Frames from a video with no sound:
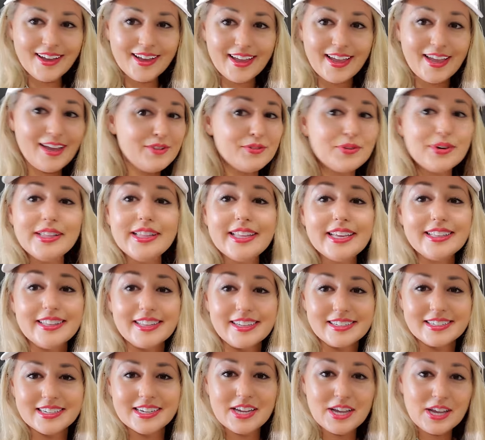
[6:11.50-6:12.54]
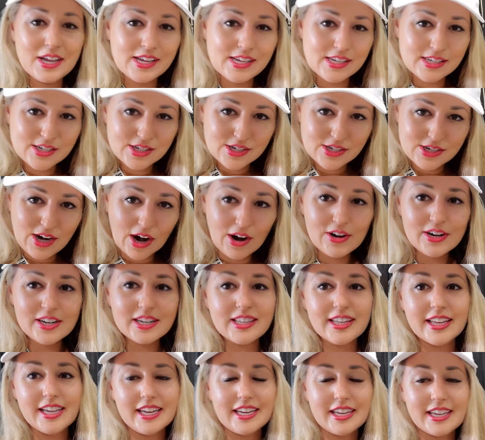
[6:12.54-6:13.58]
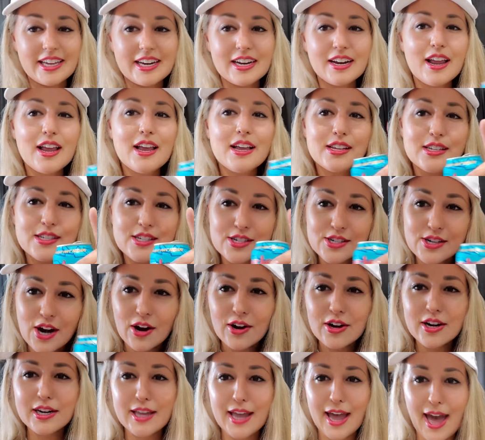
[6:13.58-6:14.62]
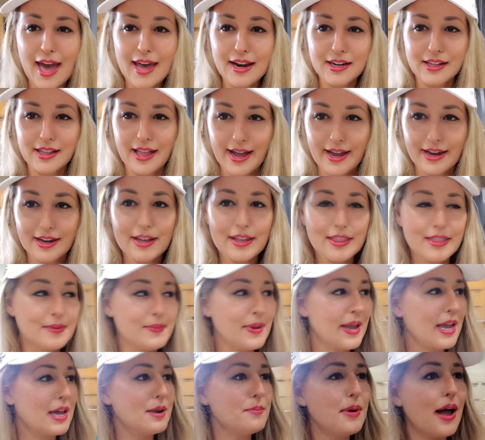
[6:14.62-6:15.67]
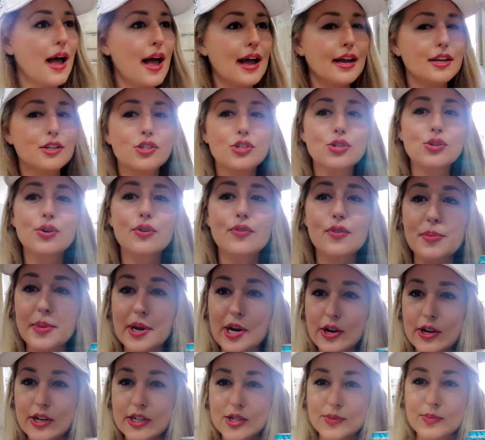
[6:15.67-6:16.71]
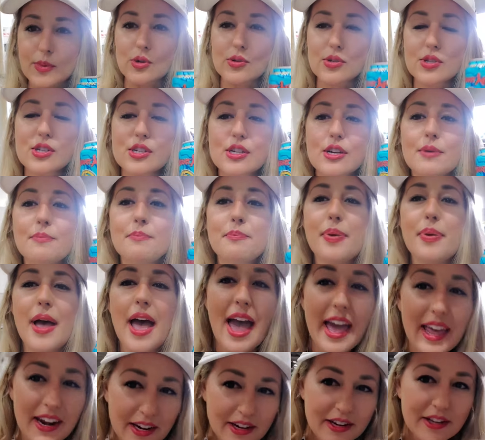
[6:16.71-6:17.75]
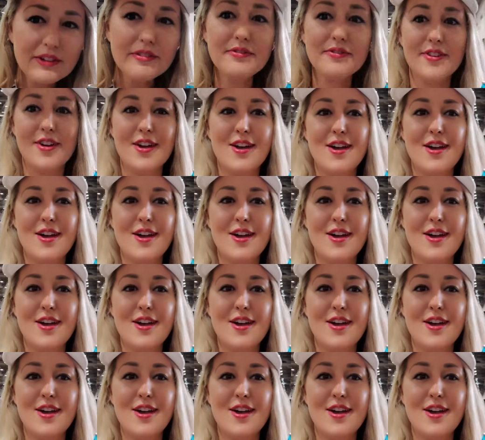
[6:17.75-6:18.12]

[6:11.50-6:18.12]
Henry Leland started Lincoln, started Cadillac, the man behind two of America's most competitive